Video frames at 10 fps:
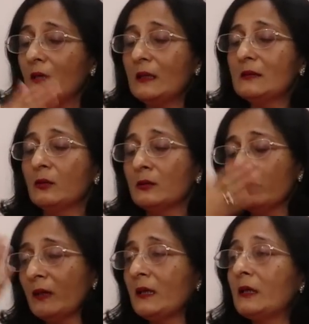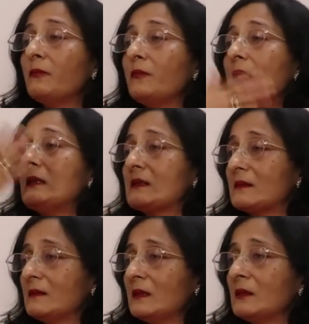it's sort of like it
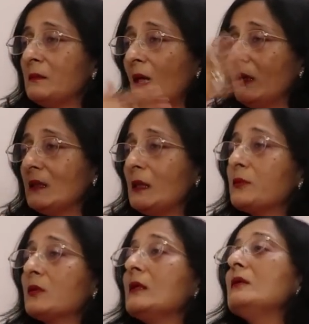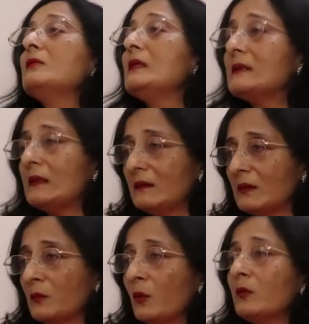feeds, the demand keeps on increasing.
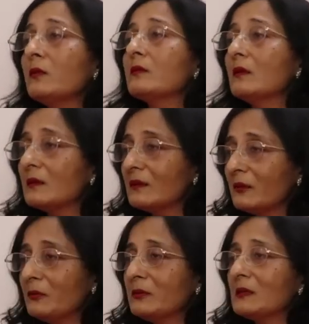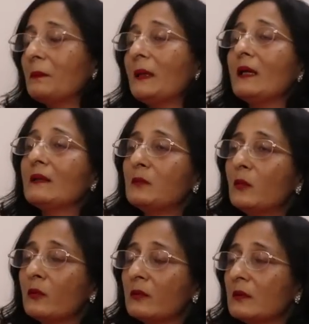The more you supply, the
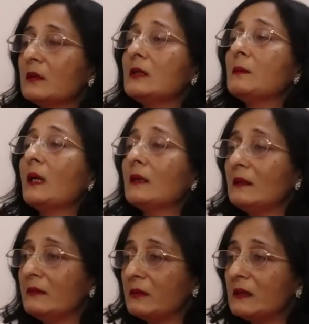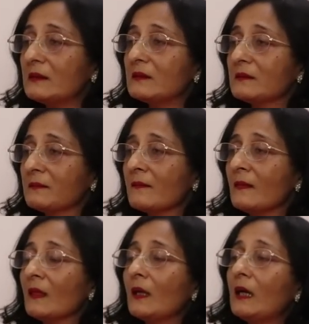more the demand increases.
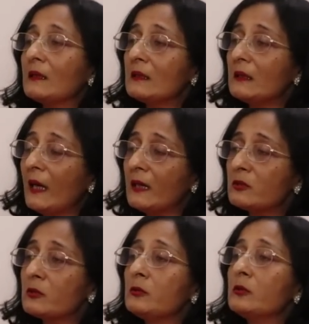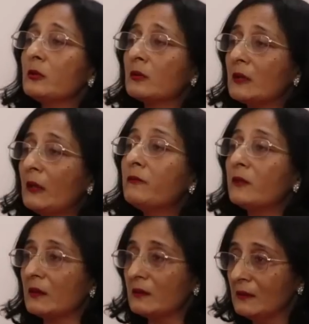And it adds to your
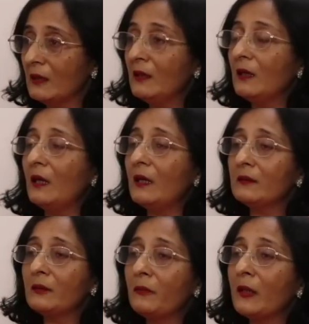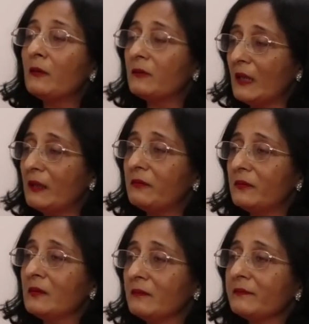comfort and the way of life.